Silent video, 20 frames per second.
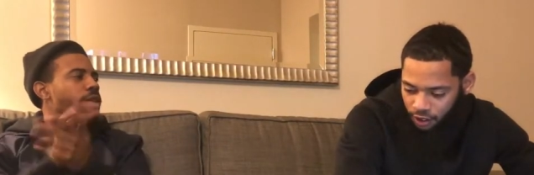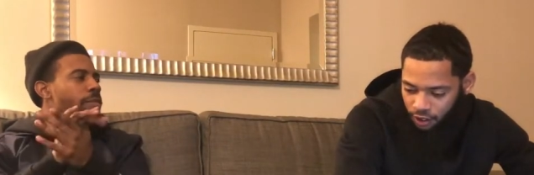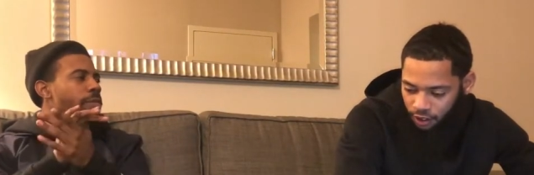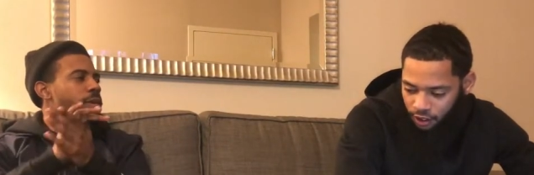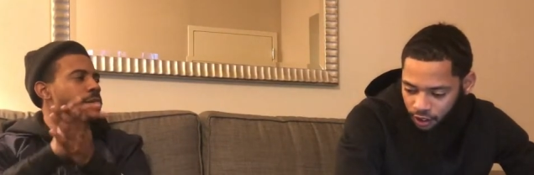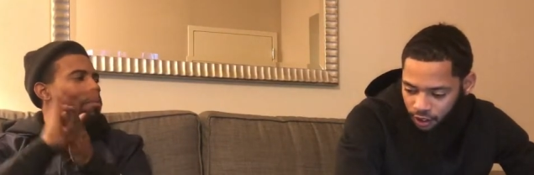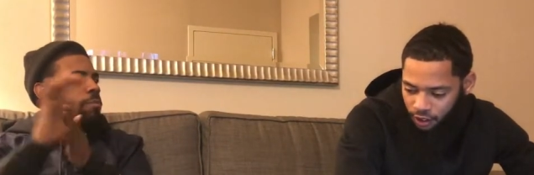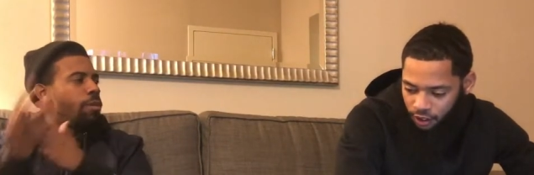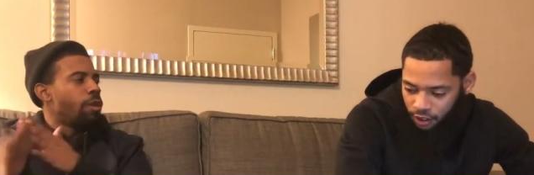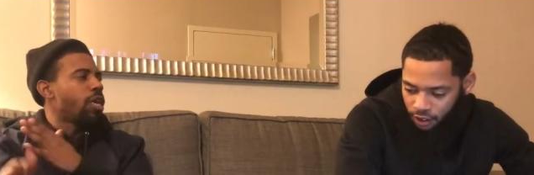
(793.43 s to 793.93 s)
Speaker 1: I'm
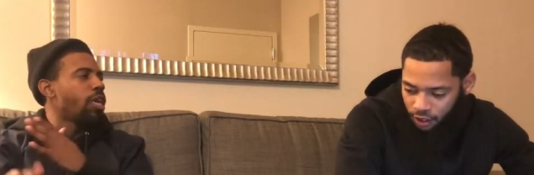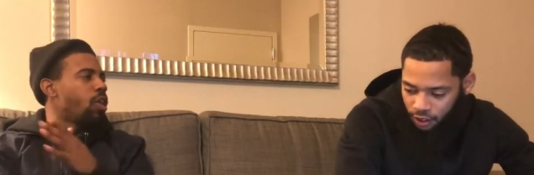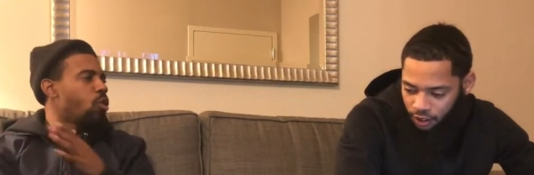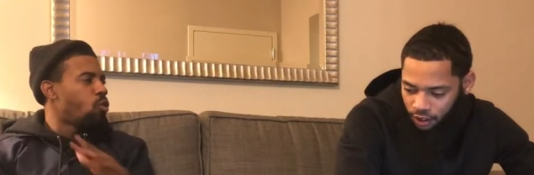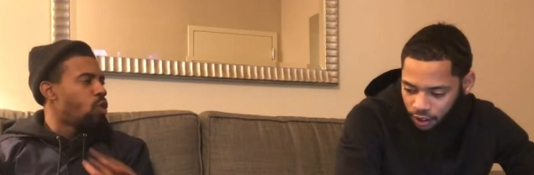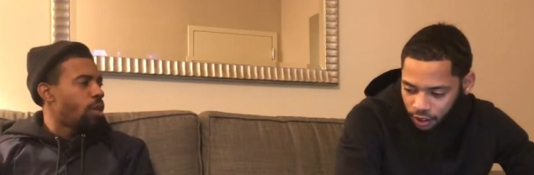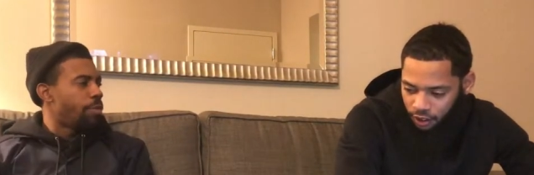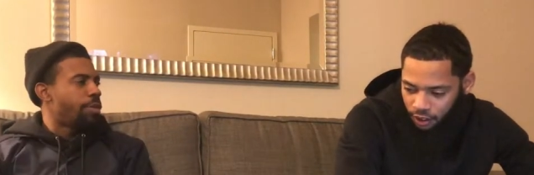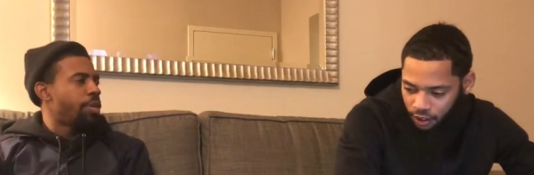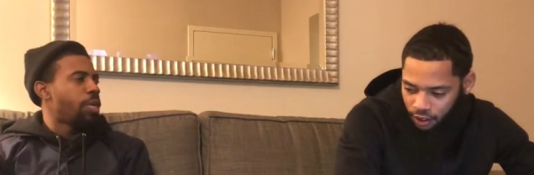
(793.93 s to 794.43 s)
gonna book it
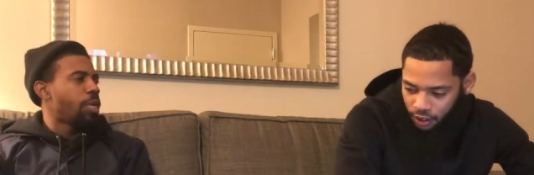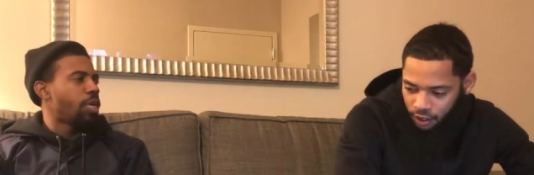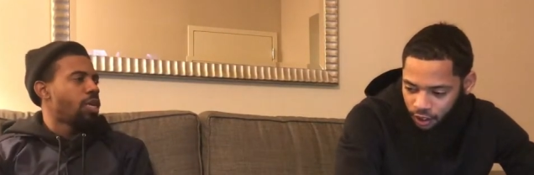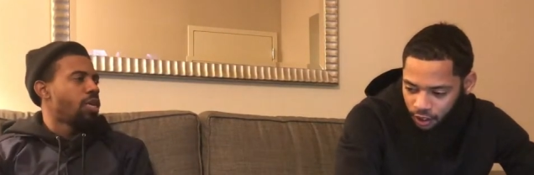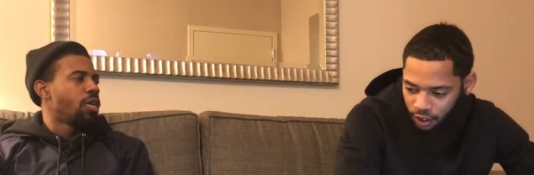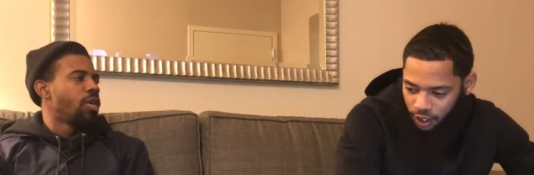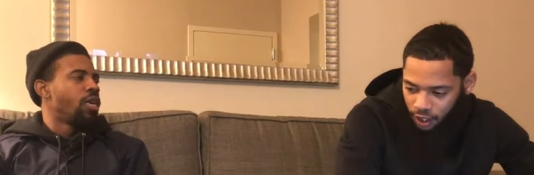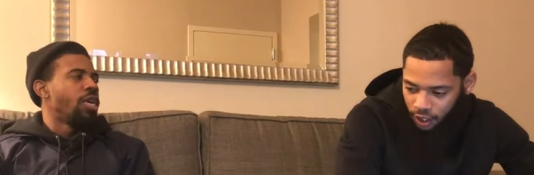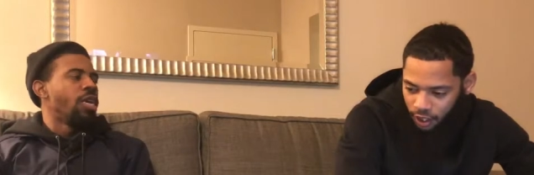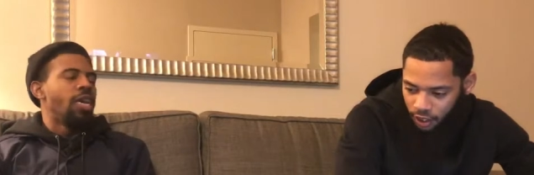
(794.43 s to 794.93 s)
on him and
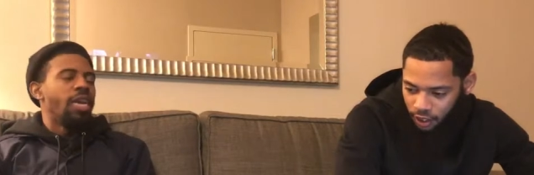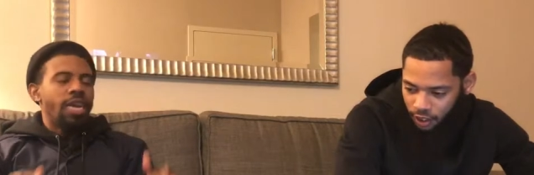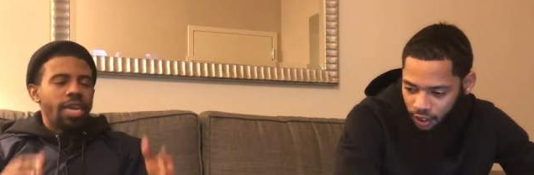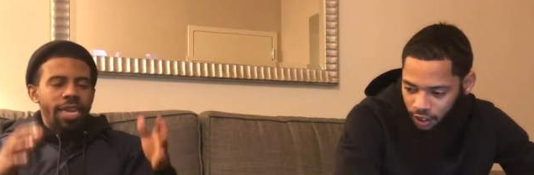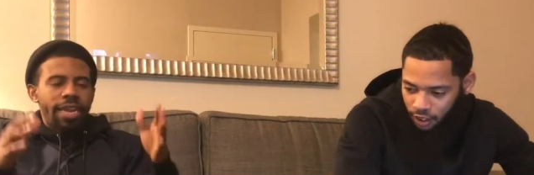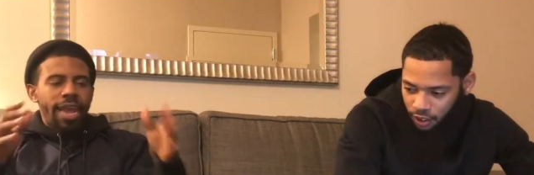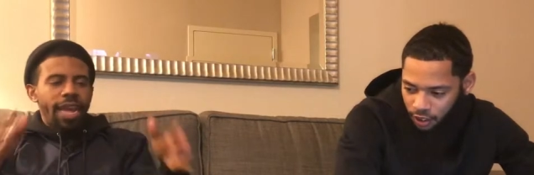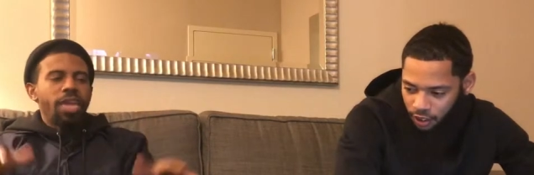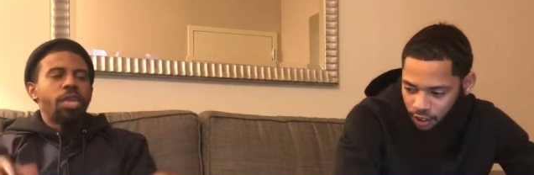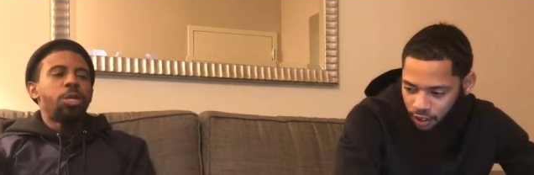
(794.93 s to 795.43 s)
shit. uh
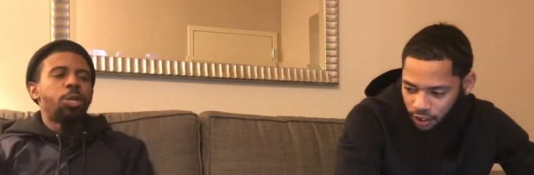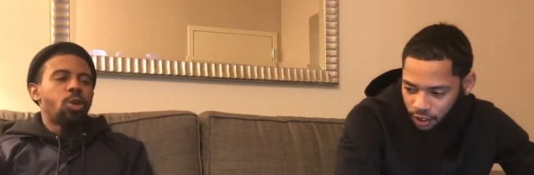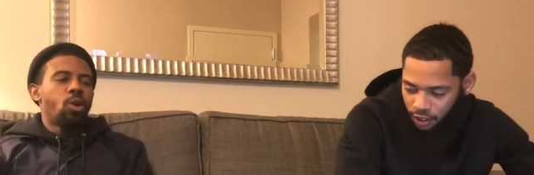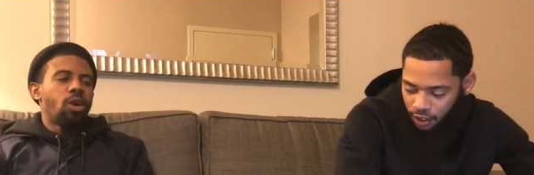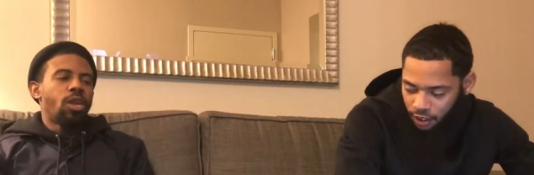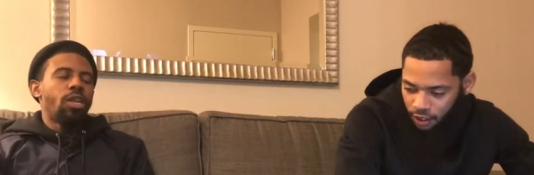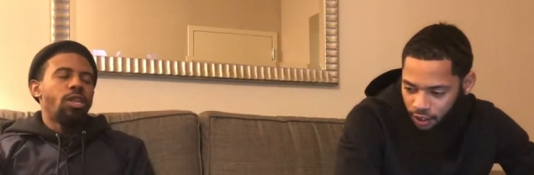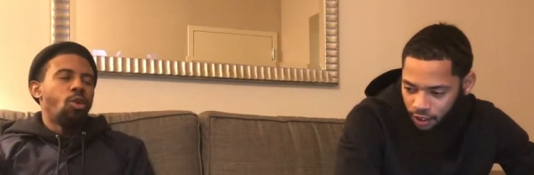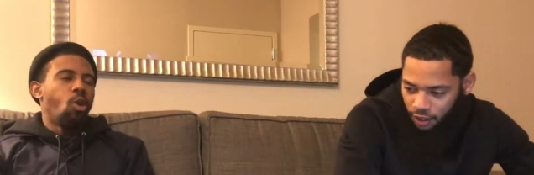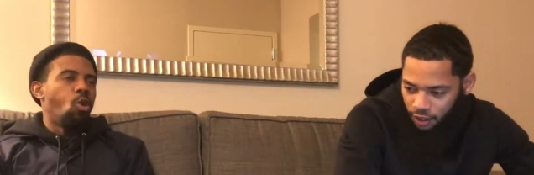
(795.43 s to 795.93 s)
That
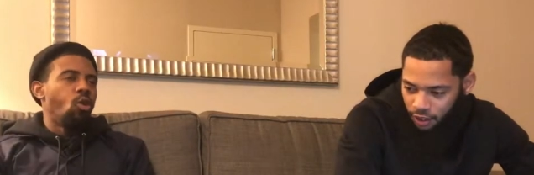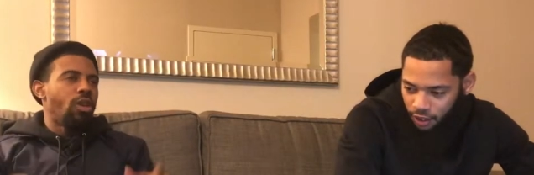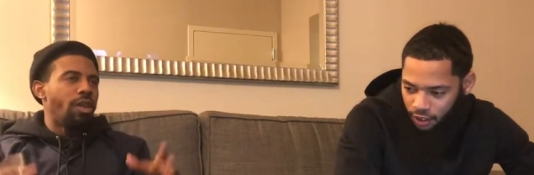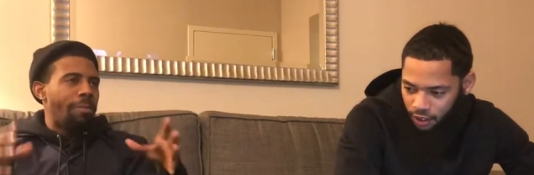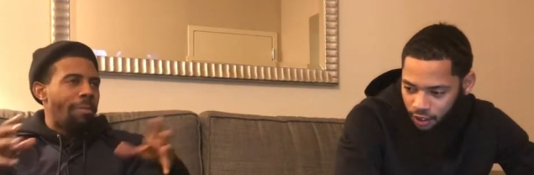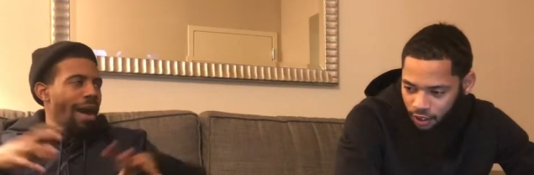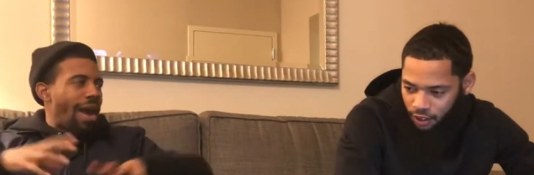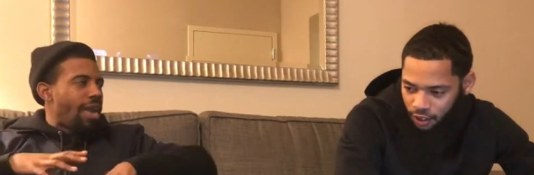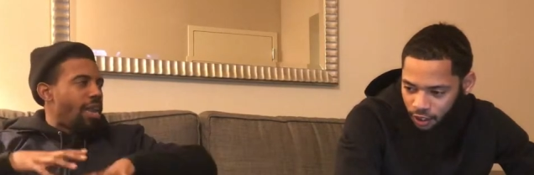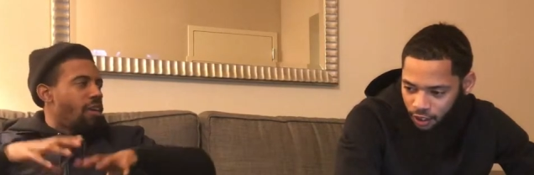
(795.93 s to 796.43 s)
joint, like, the whole
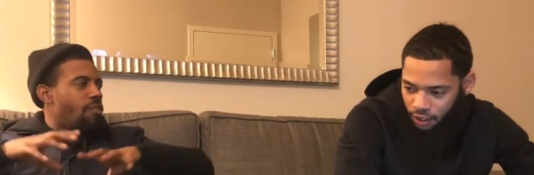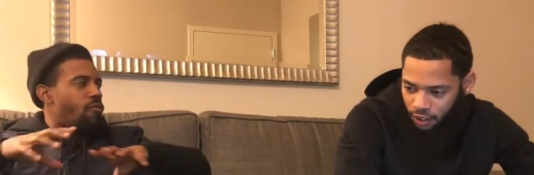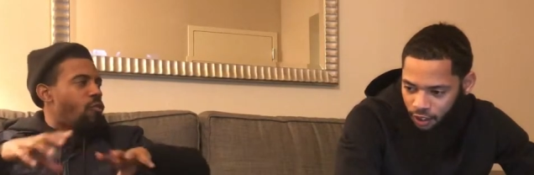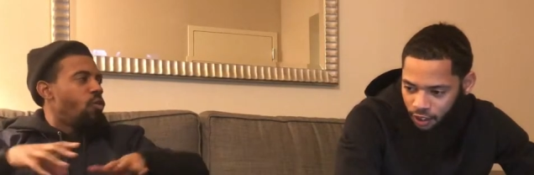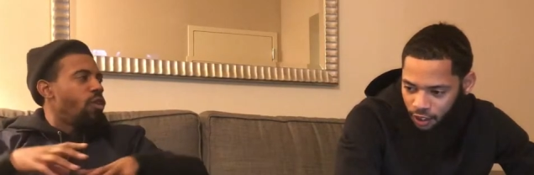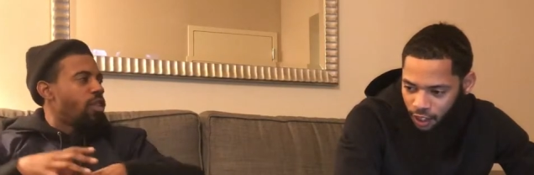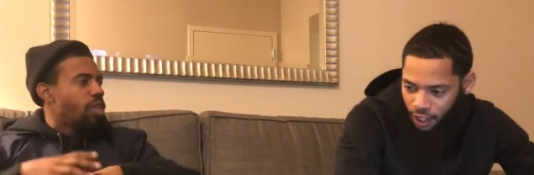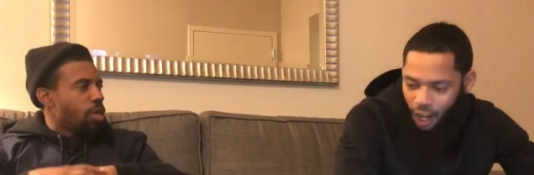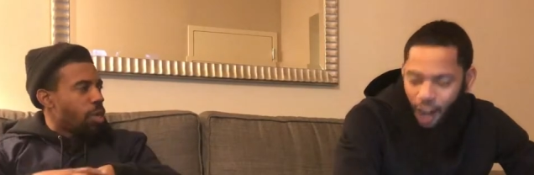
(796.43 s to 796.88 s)
demonic voice